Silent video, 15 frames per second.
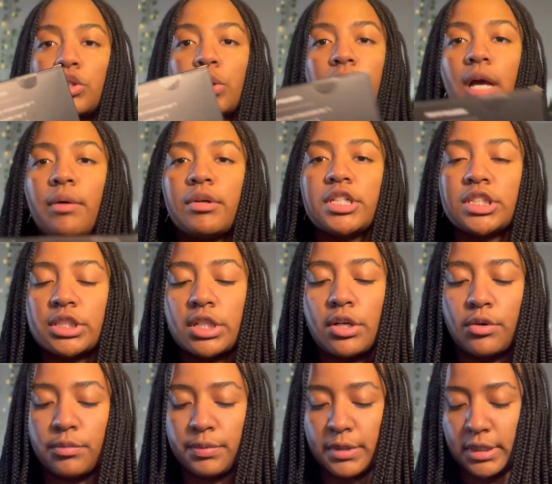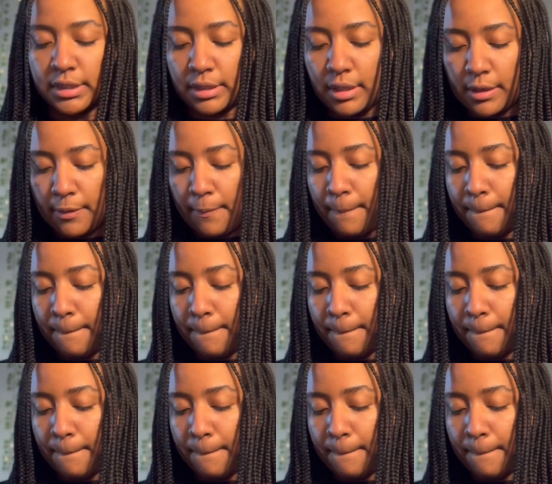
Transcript: yeah, we're just gonna open this up.